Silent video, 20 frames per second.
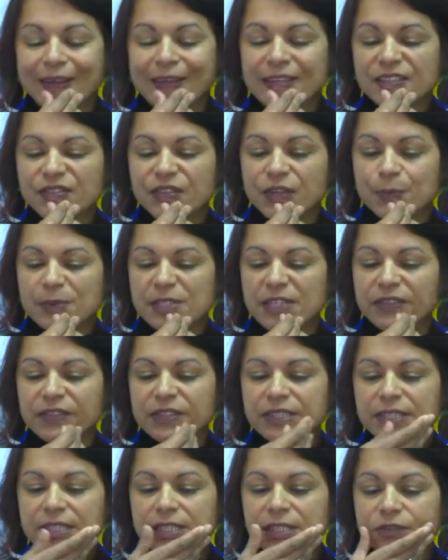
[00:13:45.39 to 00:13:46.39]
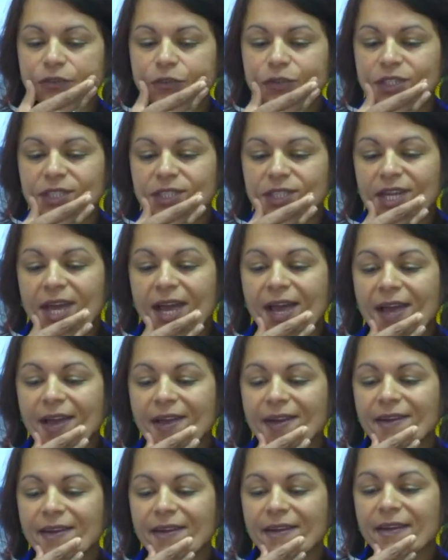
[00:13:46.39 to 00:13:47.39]
is from
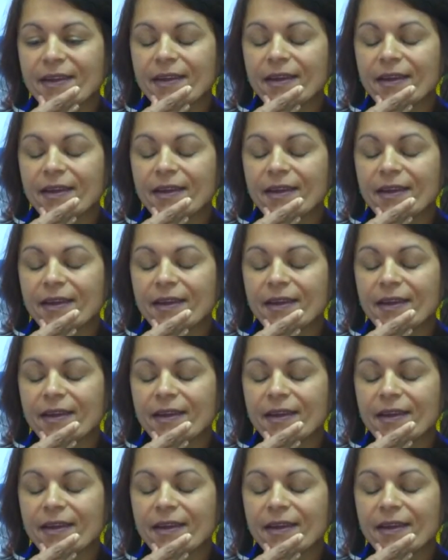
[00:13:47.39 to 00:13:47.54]
1749,